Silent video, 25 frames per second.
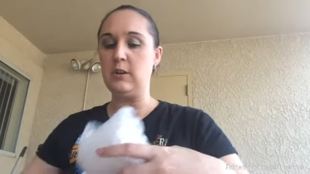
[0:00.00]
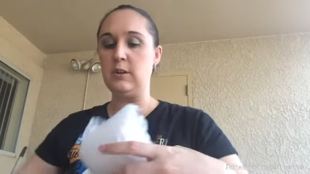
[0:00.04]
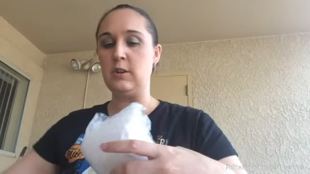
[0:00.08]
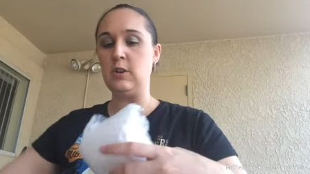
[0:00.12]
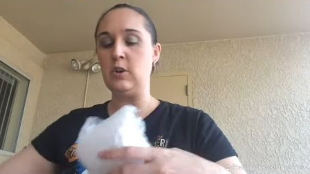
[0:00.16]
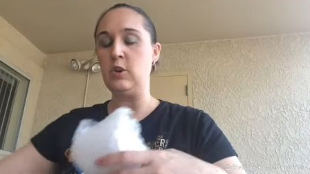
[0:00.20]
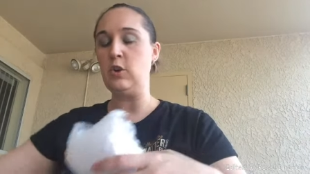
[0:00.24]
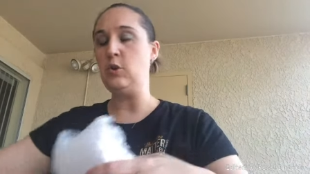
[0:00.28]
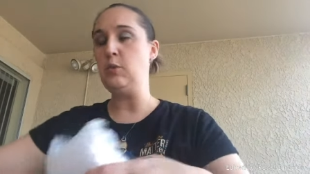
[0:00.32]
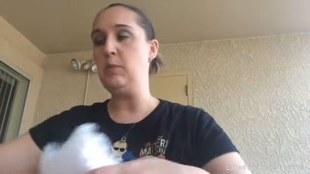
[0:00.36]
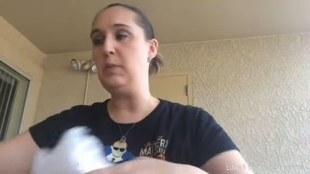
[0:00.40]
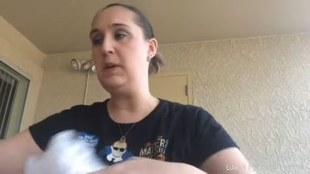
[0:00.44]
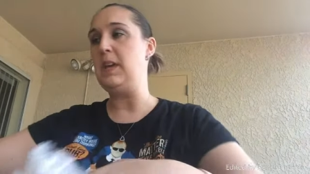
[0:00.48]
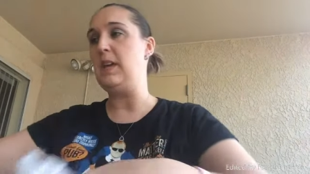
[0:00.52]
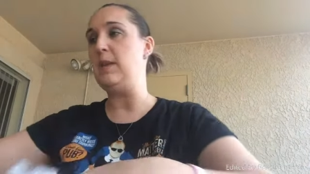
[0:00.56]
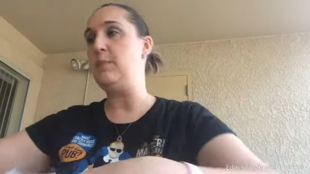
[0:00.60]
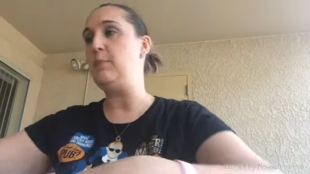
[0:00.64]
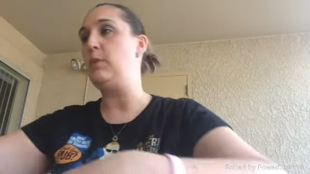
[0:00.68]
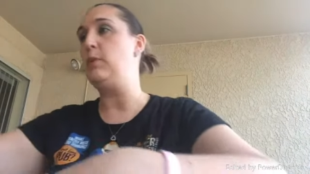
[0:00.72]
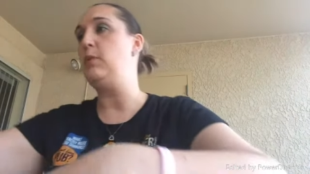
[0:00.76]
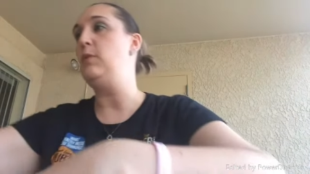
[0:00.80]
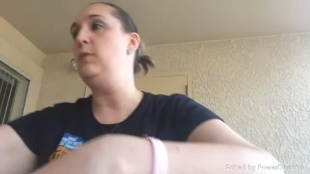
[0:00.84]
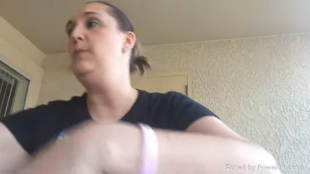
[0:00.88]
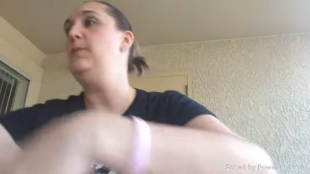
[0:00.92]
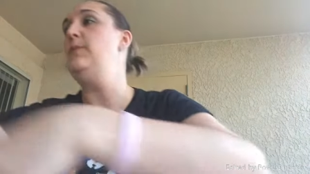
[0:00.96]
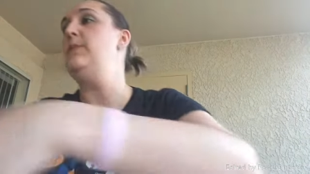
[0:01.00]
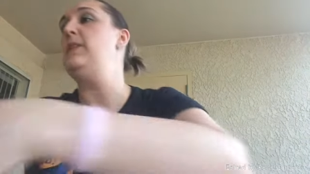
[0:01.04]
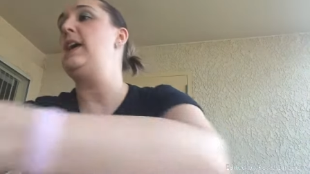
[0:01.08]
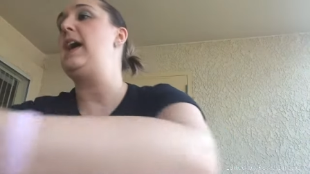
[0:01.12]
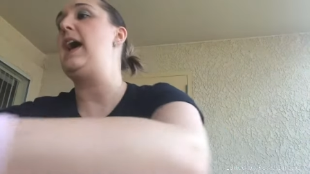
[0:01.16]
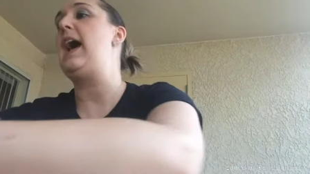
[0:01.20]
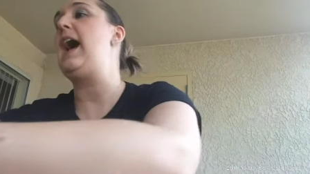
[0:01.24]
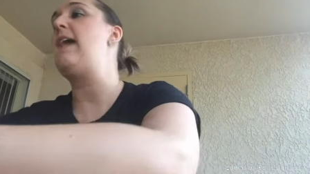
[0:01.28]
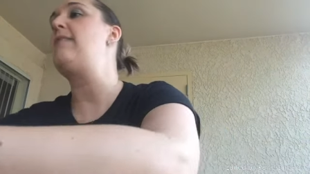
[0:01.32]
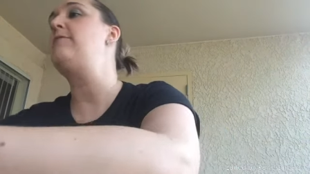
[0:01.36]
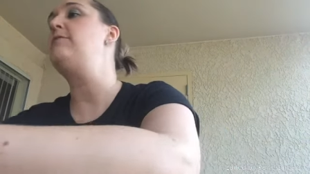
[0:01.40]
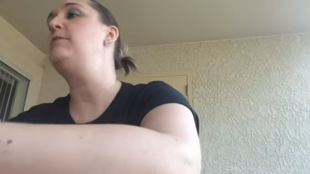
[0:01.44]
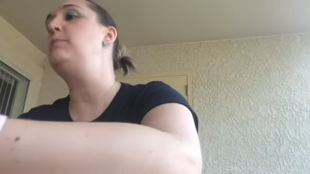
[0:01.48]
new people that
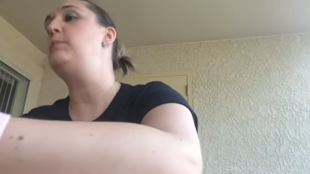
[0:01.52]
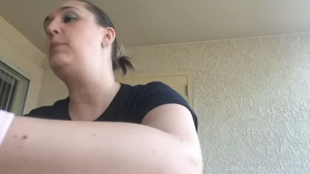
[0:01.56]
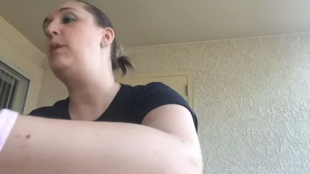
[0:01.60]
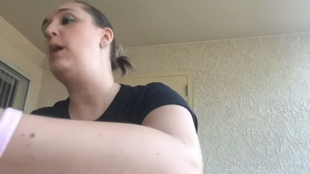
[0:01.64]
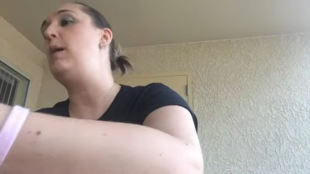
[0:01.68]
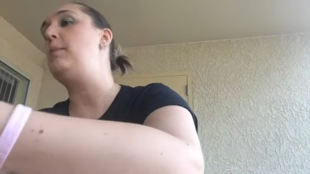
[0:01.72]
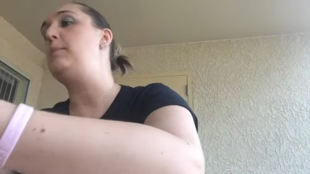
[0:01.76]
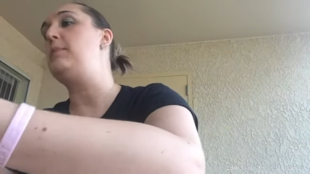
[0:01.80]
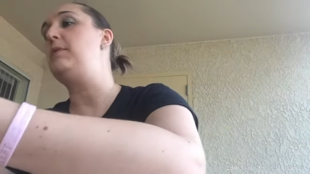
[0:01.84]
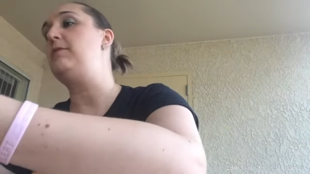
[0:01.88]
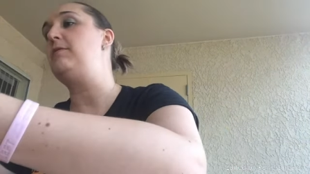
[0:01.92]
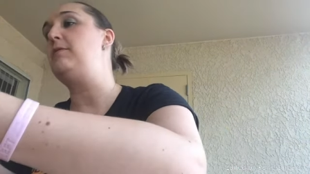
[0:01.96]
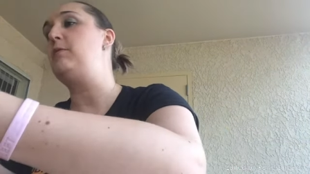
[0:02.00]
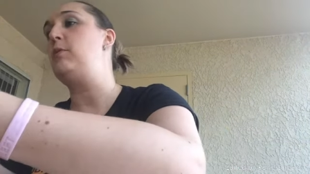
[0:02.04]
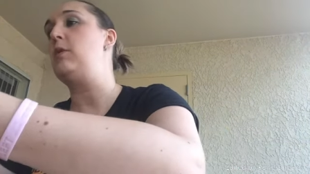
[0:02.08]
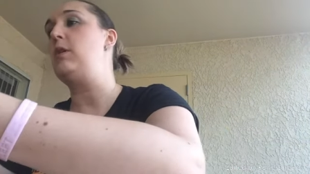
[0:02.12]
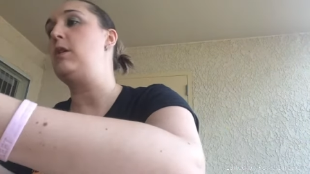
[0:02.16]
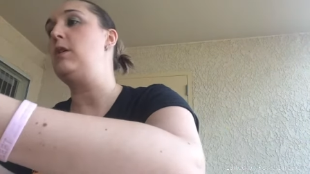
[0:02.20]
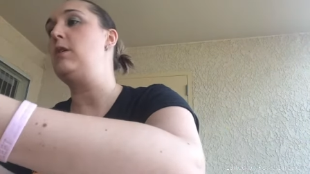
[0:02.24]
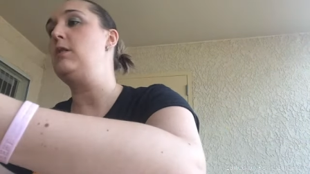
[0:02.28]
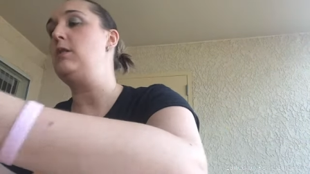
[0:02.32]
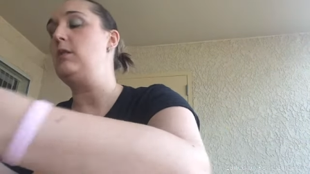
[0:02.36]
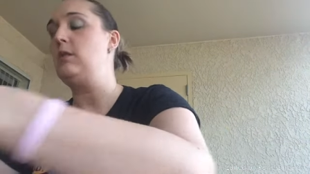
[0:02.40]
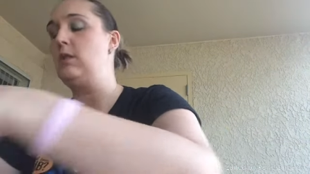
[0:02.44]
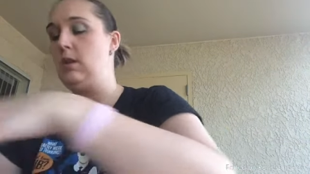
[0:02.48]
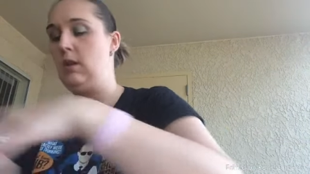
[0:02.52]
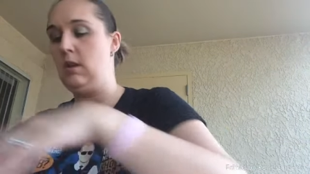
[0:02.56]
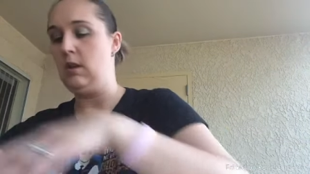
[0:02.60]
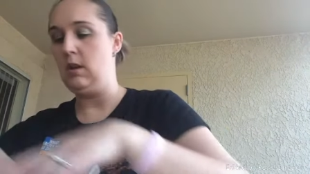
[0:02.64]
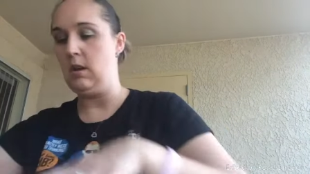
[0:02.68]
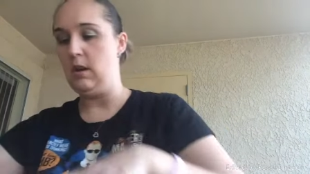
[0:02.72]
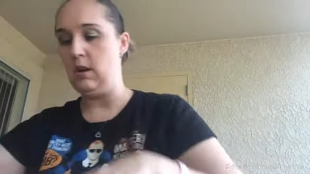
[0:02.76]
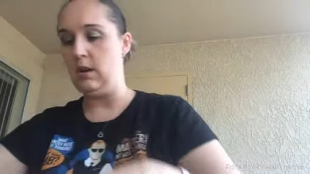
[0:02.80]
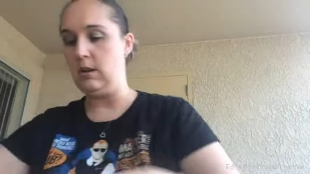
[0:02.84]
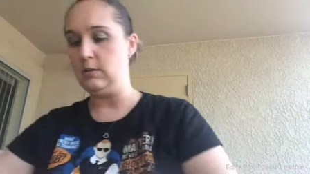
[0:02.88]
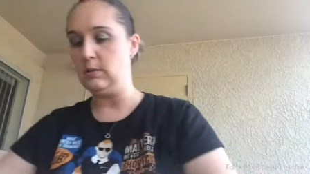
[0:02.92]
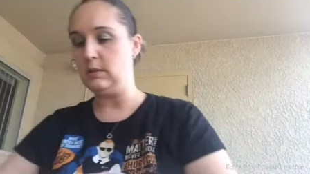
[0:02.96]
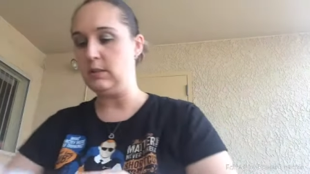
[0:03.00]
haven't bought before.
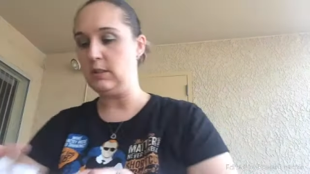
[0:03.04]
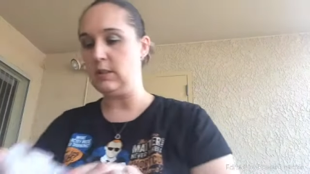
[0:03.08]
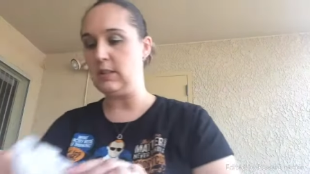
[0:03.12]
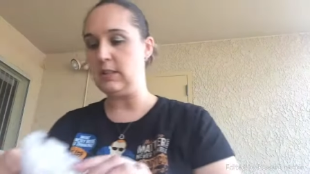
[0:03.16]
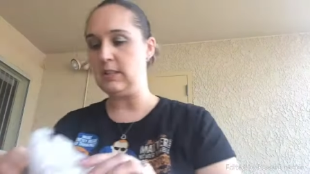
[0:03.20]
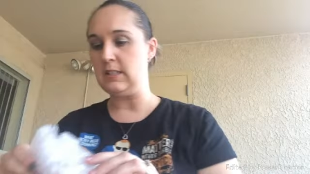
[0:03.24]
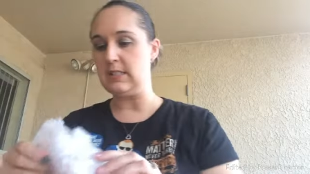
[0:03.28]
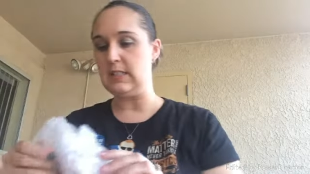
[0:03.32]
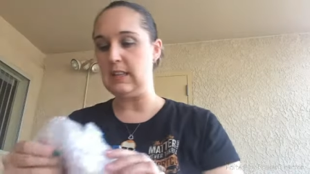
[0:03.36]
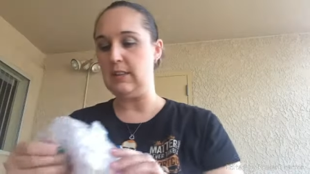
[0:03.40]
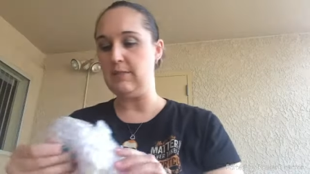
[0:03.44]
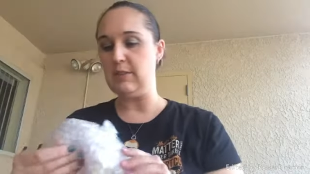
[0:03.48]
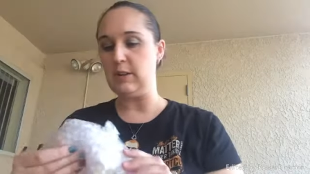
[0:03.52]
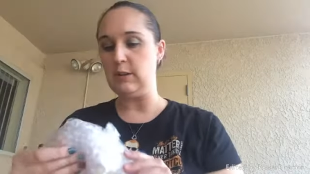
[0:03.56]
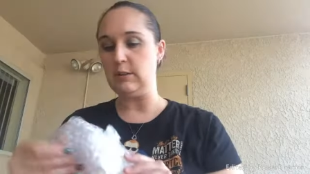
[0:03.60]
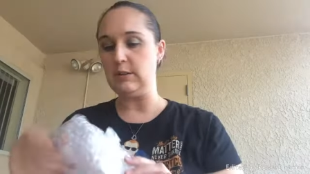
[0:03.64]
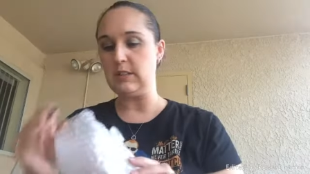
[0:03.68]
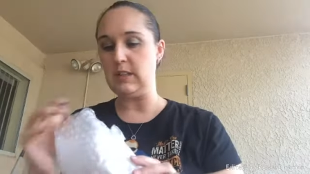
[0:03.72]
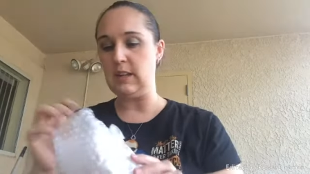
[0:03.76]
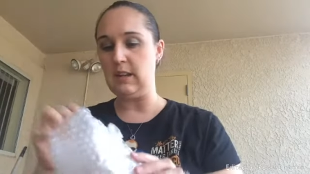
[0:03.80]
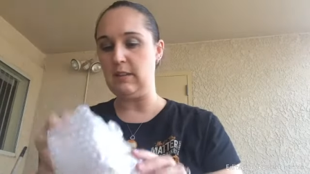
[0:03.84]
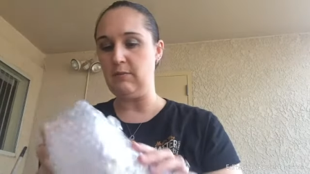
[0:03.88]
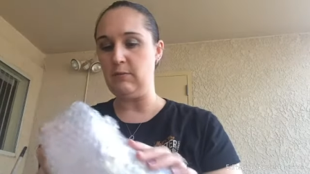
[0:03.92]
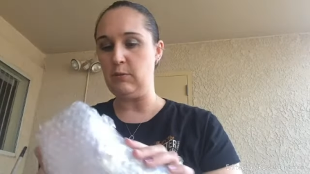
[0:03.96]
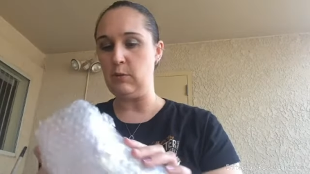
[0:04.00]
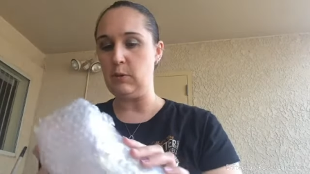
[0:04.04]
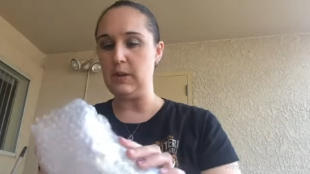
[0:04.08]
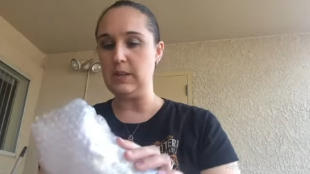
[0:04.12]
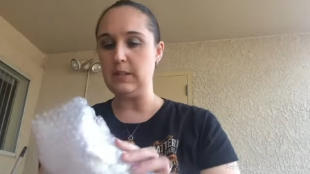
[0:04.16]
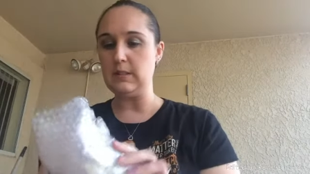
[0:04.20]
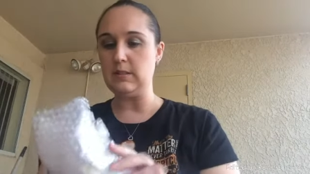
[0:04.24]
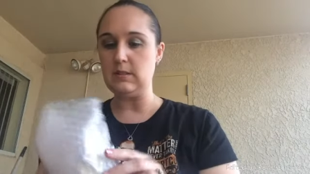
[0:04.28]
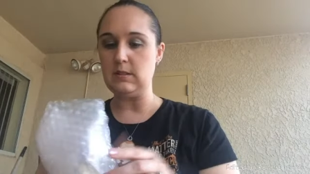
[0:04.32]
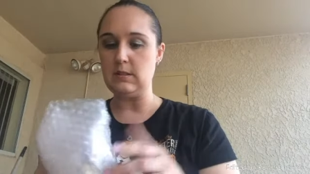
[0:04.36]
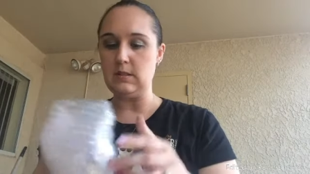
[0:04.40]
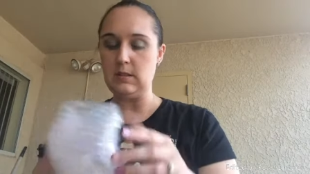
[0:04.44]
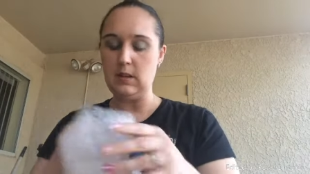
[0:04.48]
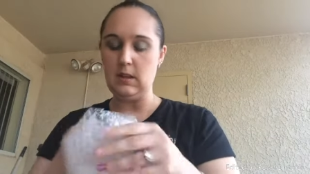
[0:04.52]
I was looking to see if there was an
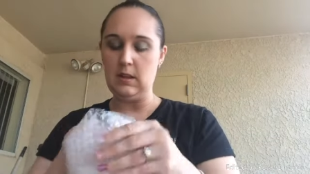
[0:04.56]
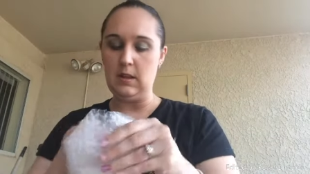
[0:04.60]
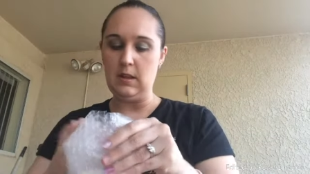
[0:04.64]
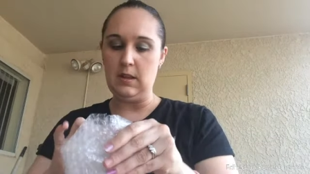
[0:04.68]
invoice.